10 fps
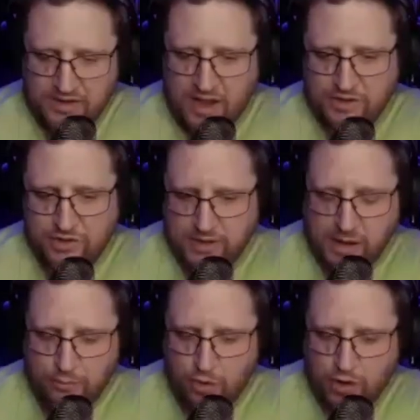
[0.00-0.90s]
as you
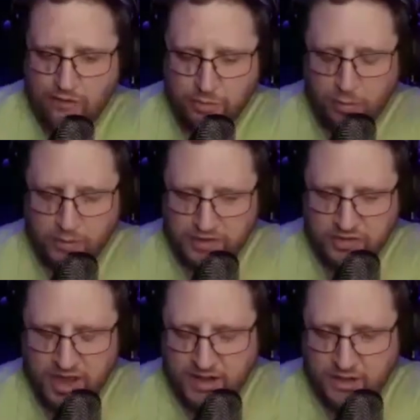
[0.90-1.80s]
get more comfortable with the
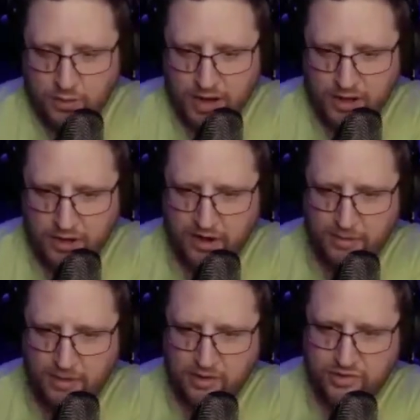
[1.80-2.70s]
settings, right? You're gonna
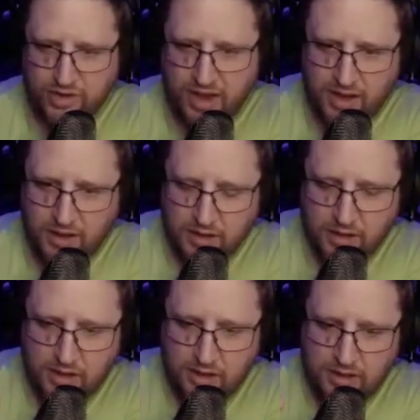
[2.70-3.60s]
be able to say,
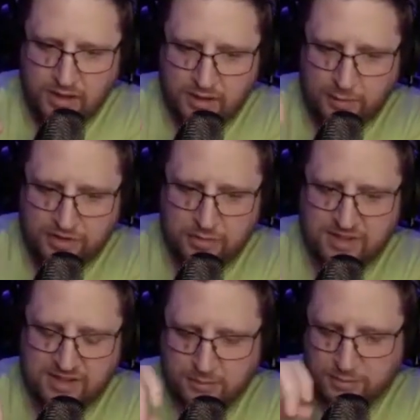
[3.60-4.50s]
especially with
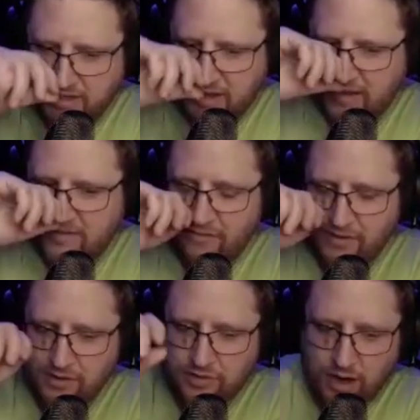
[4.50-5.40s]
the
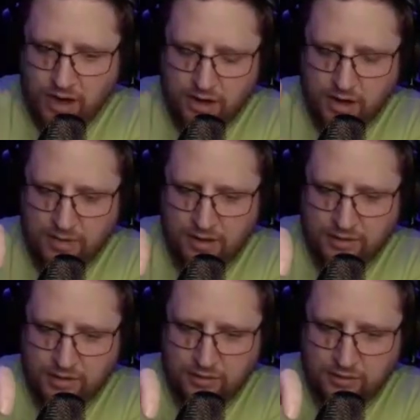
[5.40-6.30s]
A7s, right? You're gonna be
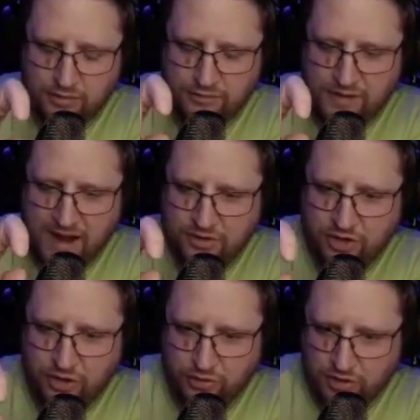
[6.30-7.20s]
able to fine
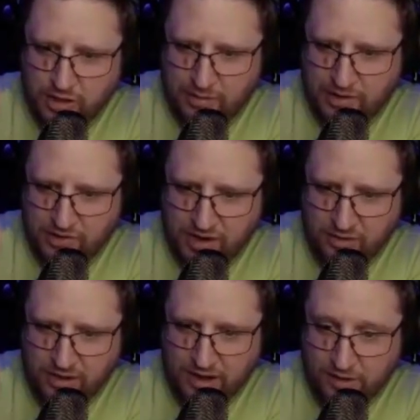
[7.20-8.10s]
tune. You're gonna be able to say,
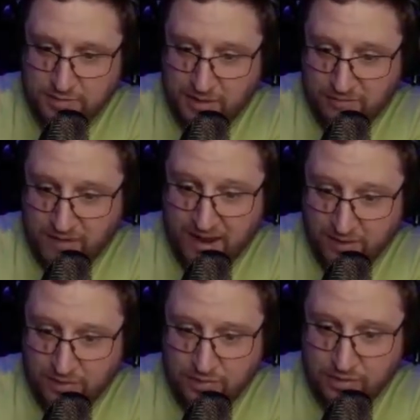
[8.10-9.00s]
okay, here's my
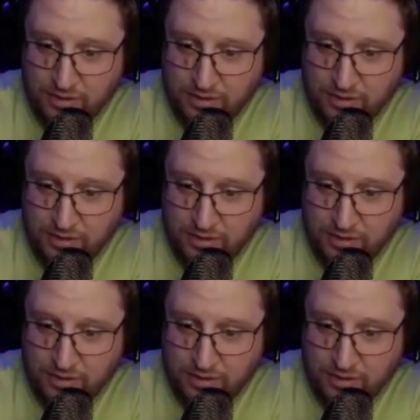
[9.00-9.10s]
face.